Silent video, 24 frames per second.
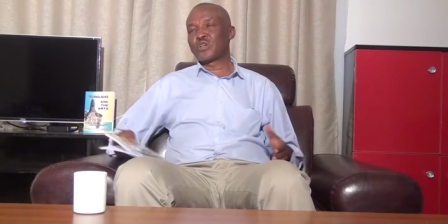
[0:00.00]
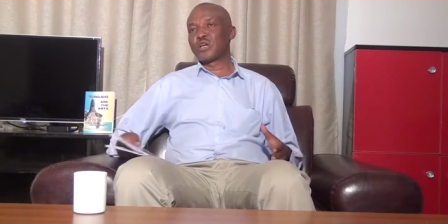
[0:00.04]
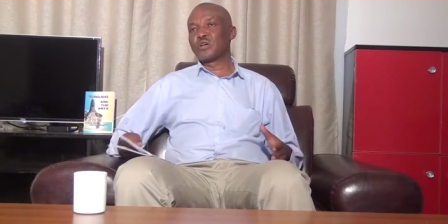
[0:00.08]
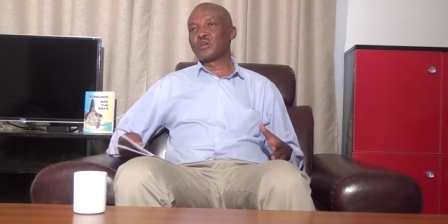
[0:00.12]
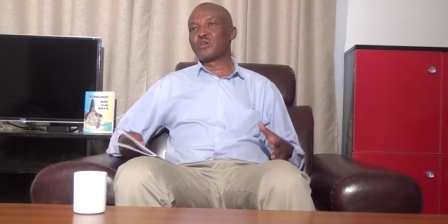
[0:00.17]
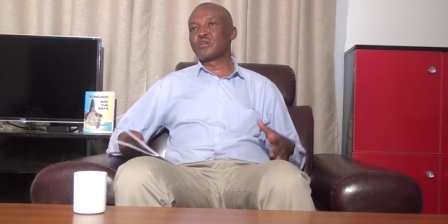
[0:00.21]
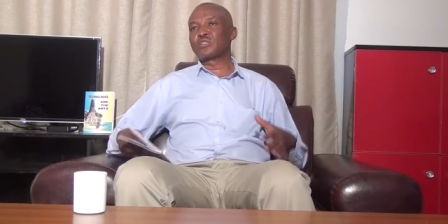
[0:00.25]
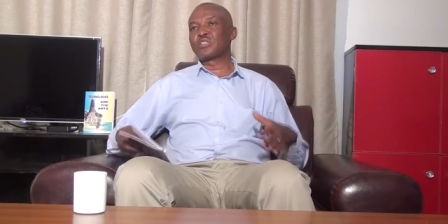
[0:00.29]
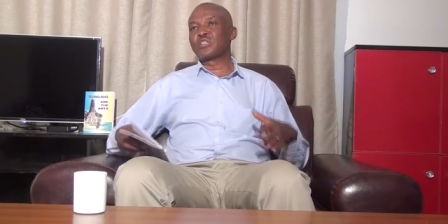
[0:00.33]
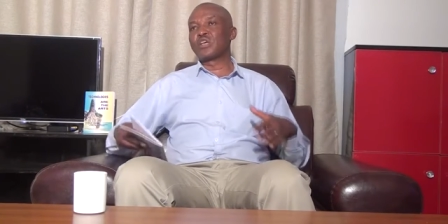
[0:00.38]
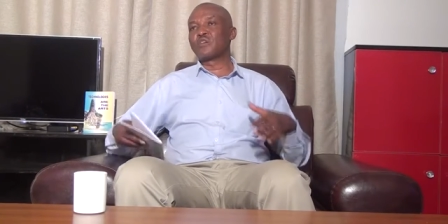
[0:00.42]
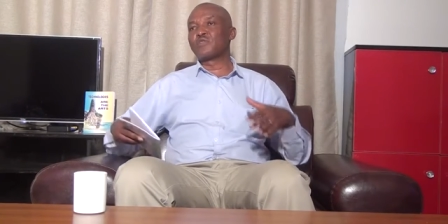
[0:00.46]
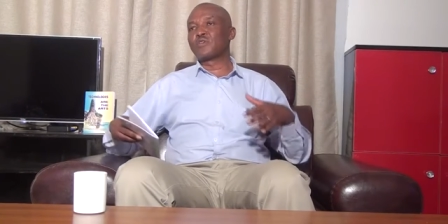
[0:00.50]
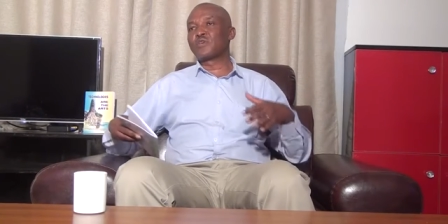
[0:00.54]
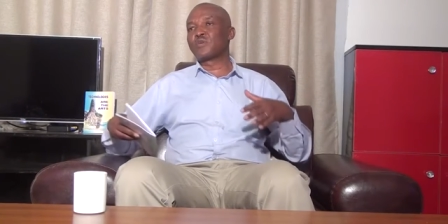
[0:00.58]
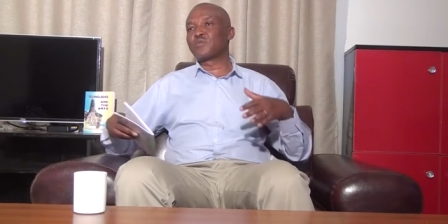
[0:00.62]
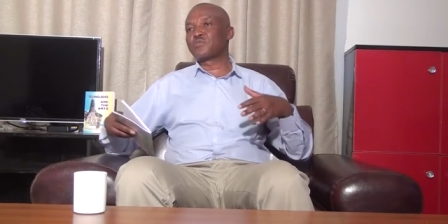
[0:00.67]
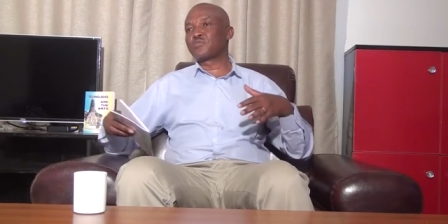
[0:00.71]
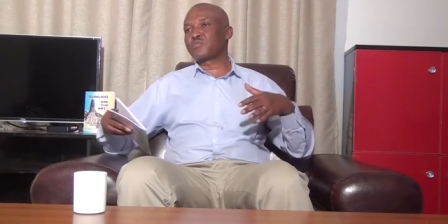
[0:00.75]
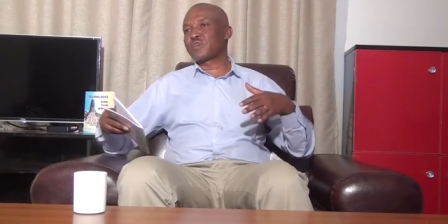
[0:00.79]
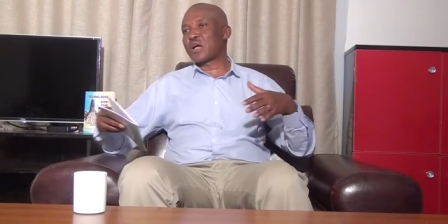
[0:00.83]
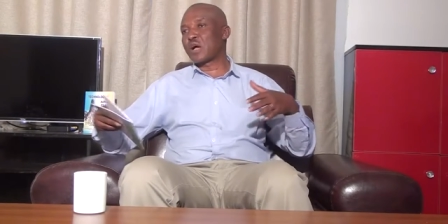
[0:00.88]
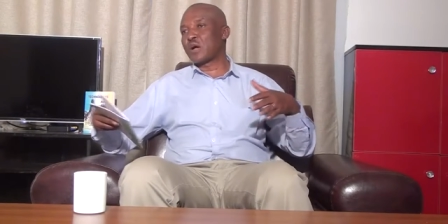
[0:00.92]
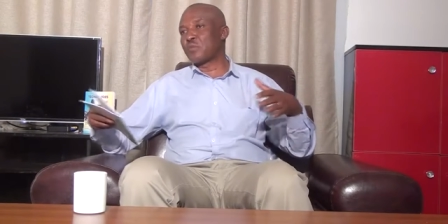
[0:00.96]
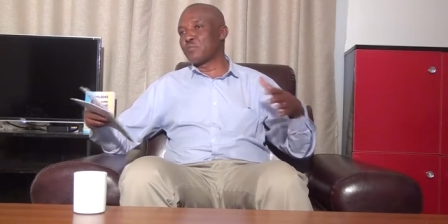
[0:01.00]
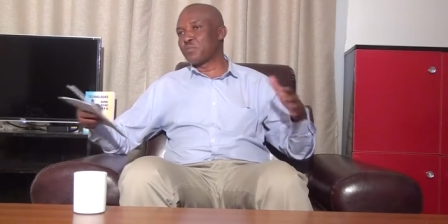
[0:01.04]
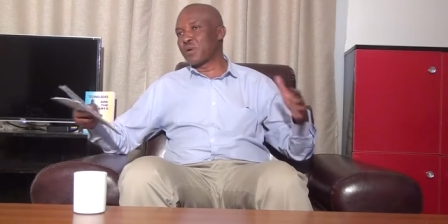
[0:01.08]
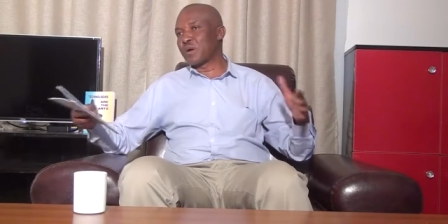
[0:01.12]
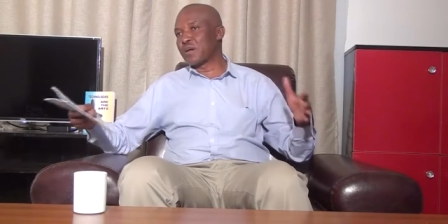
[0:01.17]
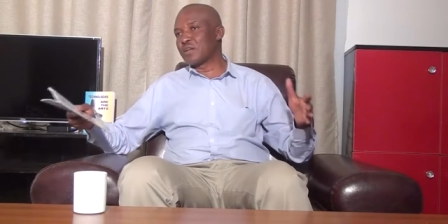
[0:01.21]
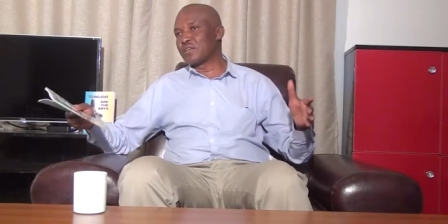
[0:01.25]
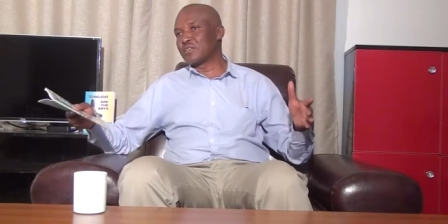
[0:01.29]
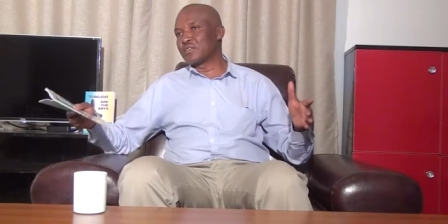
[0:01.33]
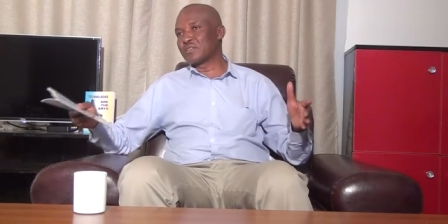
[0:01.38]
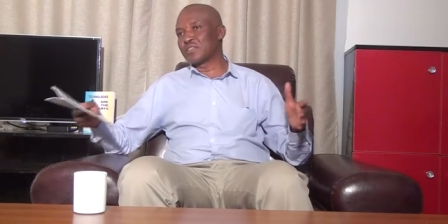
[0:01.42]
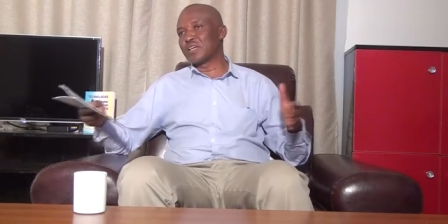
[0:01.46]
cannot develop
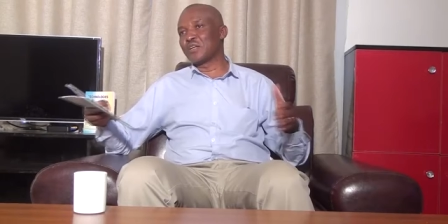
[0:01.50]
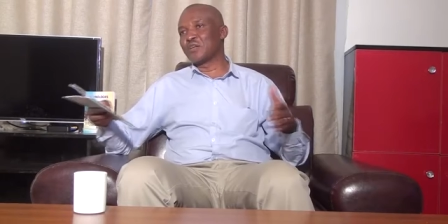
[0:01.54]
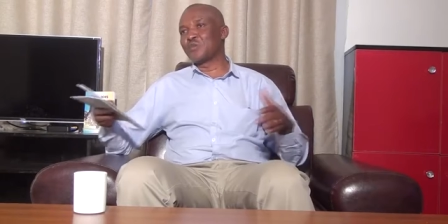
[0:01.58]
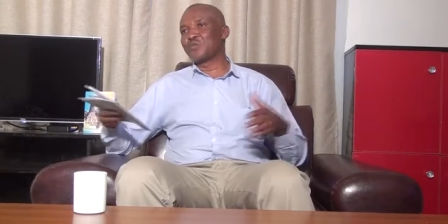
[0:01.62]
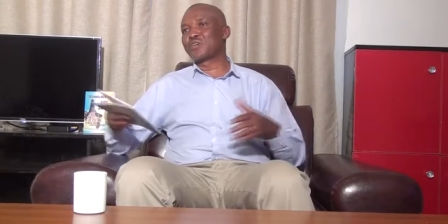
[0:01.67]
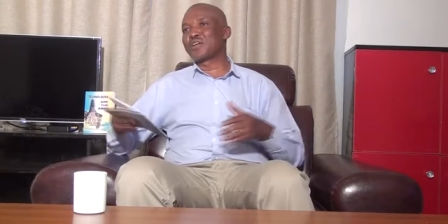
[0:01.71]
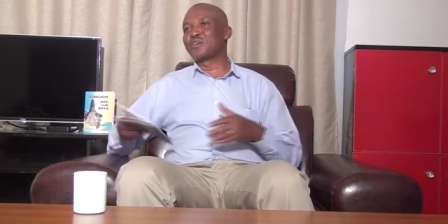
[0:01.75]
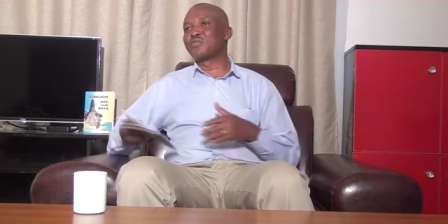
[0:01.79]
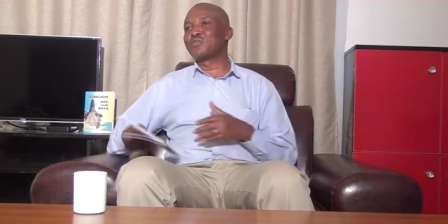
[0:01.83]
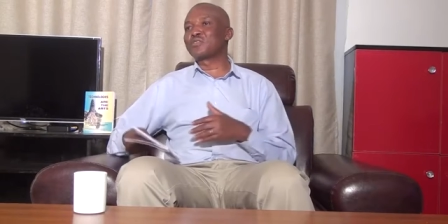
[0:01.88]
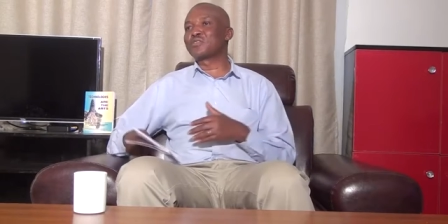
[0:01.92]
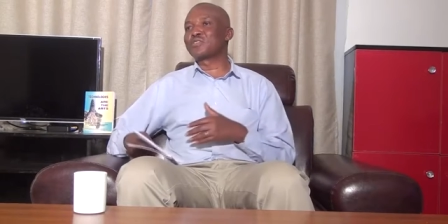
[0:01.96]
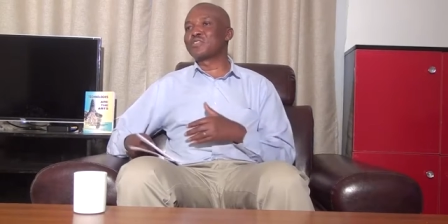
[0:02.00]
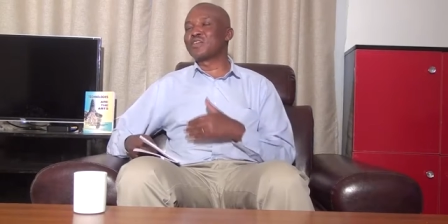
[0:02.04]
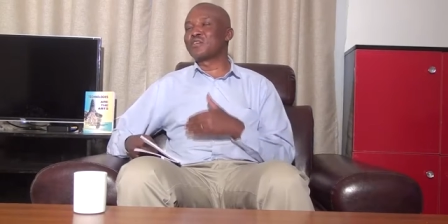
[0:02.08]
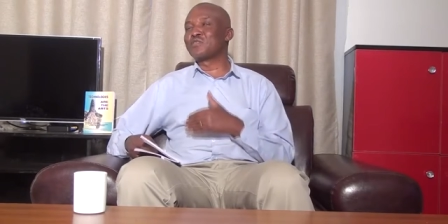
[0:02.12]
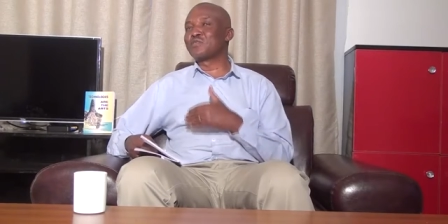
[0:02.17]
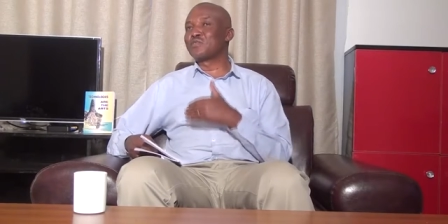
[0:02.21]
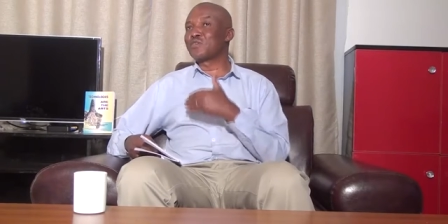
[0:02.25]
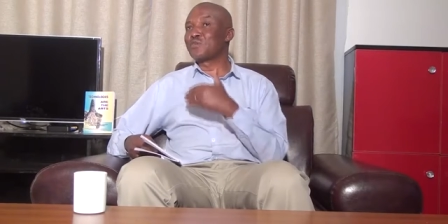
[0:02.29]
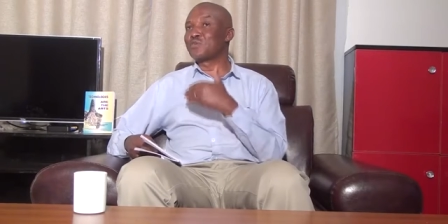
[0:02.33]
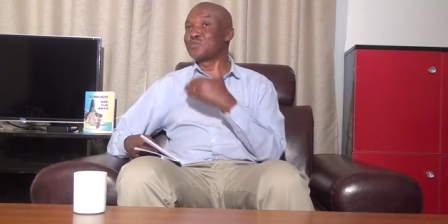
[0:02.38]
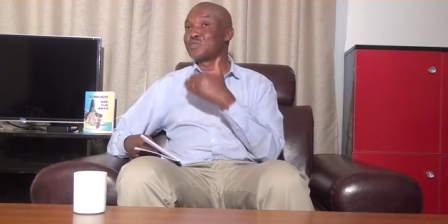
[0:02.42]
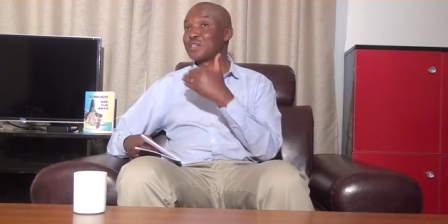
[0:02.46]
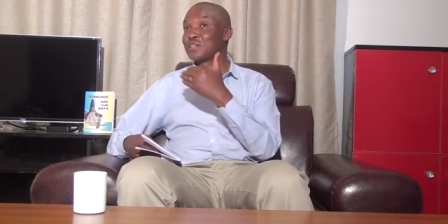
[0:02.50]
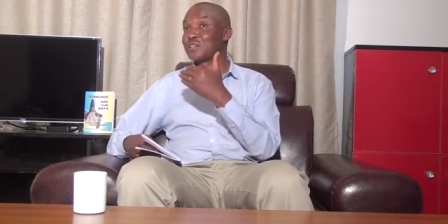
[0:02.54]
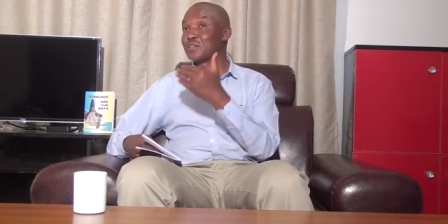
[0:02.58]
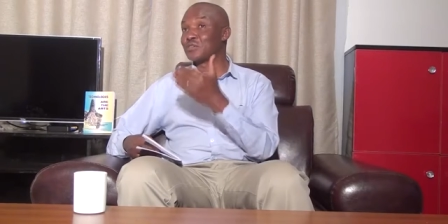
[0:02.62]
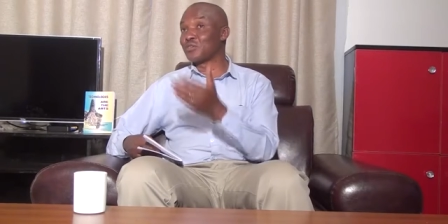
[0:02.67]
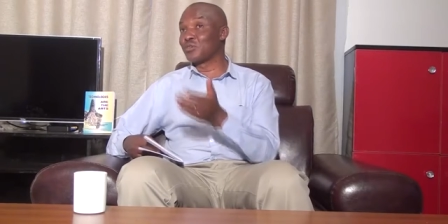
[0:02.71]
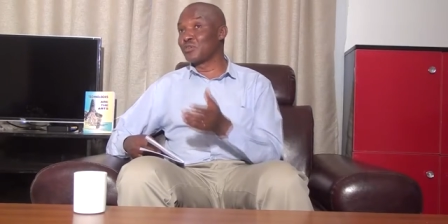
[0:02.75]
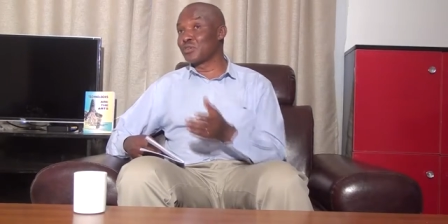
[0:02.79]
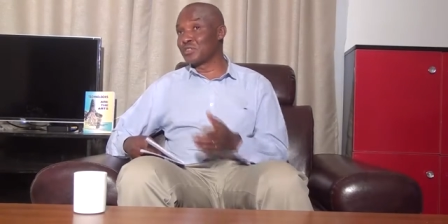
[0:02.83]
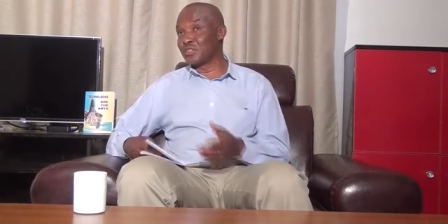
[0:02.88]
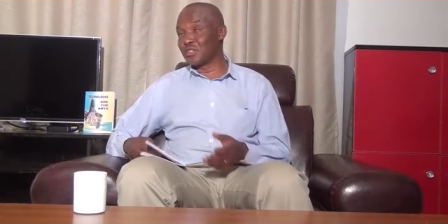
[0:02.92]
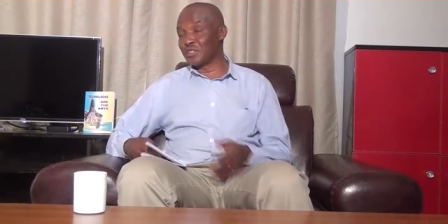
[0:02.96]
companies, then we cannot develop
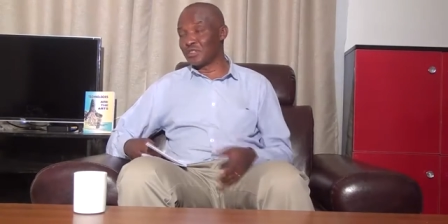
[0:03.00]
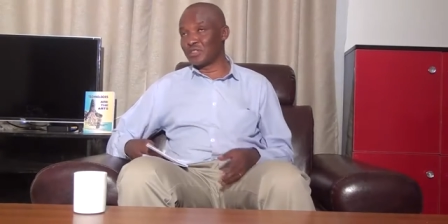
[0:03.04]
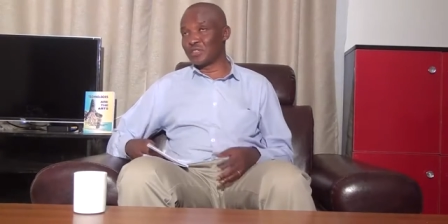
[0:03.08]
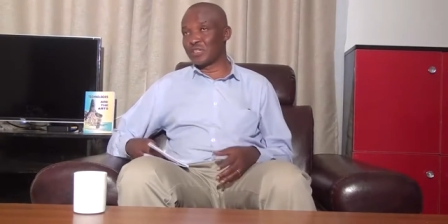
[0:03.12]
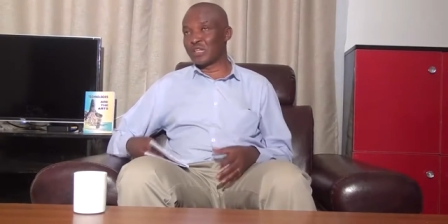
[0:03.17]
technology.